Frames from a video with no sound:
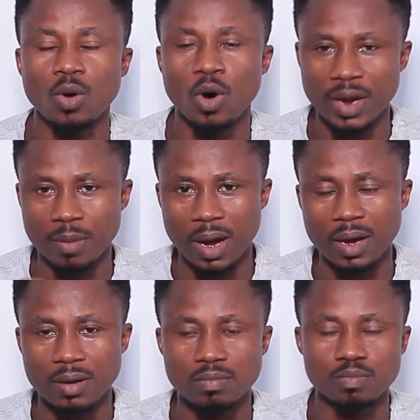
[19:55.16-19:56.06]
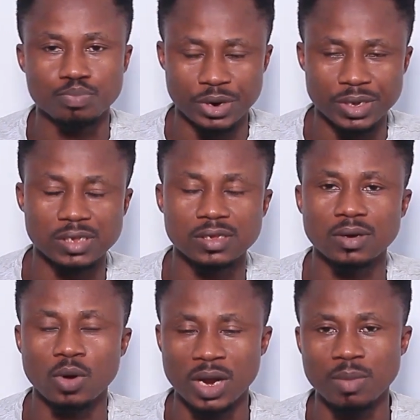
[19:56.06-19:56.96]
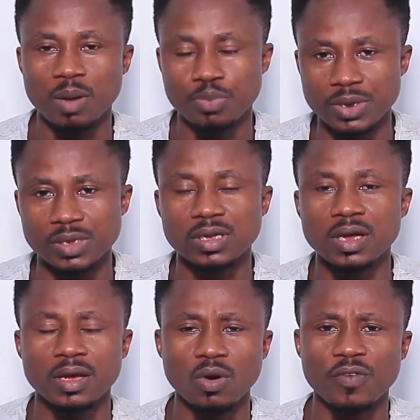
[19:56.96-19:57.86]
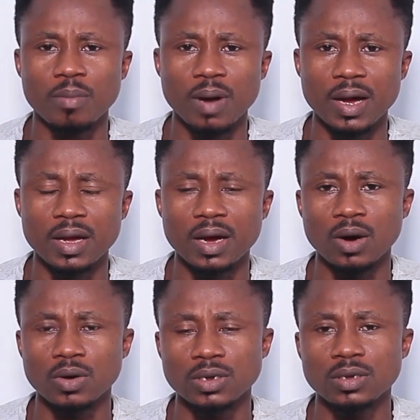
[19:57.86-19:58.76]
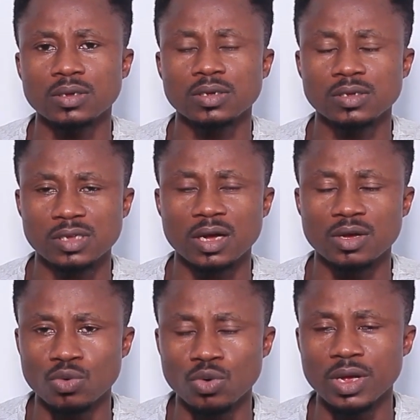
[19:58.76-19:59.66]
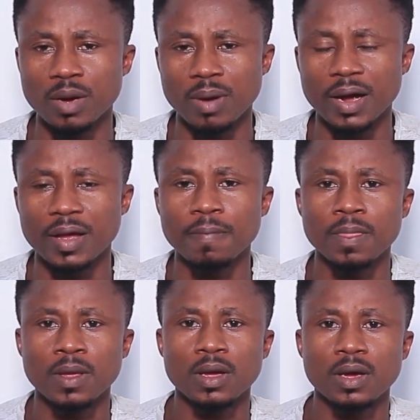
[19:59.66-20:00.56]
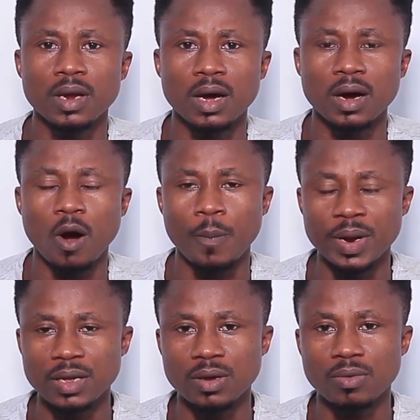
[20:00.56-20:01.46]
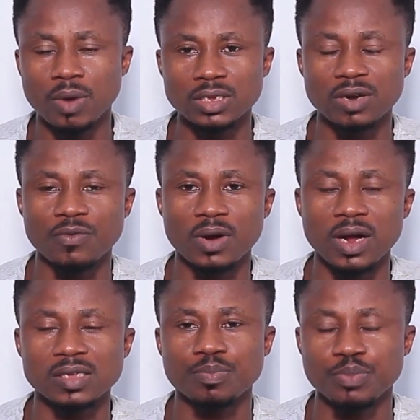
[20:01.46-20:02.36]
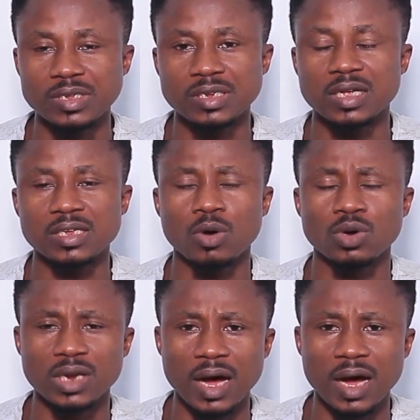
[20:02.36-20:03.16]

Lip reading: ohianiba prince, or Ohianiba Prince, and I cover by our day, sir, the Kui Abai. Now, opening continue for as a president, our